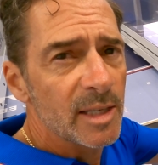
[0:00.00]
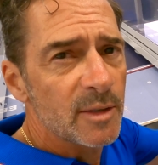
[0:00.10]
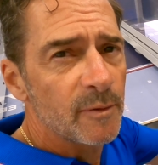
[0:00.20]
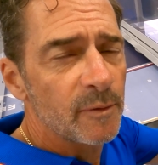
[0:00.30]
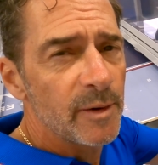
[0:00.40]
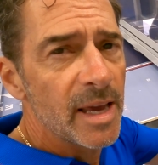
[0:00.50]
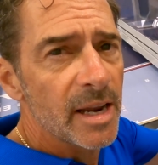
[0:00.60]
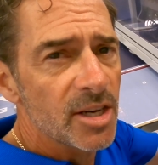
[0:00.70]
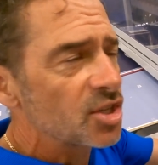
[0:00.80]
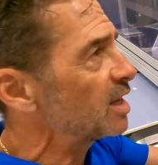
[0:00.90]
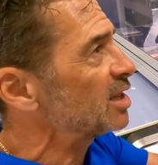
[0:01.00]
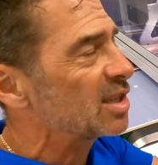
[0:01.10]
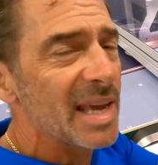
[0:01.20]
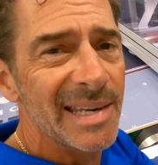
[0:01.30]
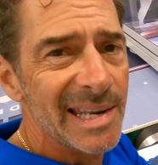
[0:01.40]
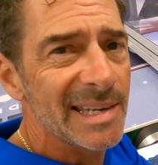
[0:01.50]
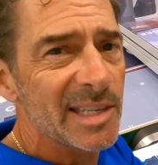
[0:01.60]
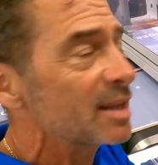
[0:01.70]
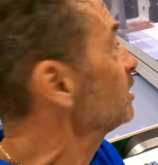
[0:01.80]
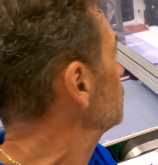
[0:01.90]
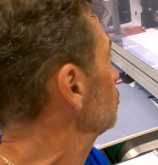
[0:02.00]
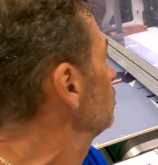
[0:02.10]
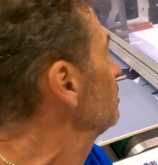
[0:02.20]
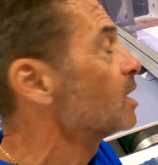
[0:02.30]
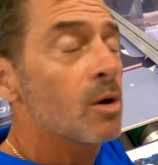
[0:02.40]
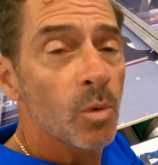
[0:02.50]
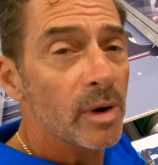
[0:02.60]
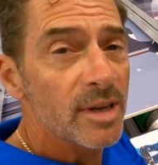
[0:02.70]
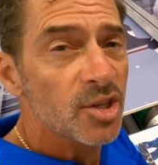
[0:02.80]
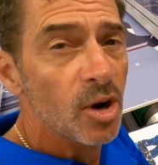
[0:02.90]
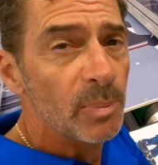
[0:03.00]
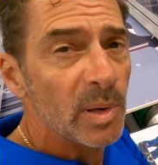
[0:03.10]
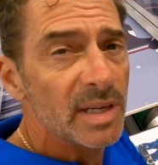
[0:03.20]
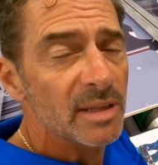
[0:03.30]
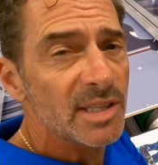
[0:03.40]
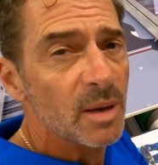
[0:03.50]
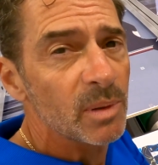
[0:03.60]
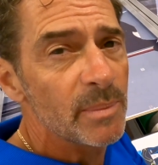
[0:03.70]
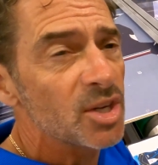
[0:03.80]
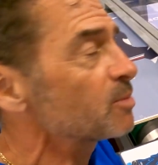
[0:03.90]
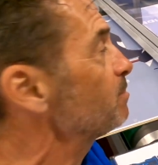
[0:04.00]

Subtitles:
is finished, they send it into this room where they start printing the sublimation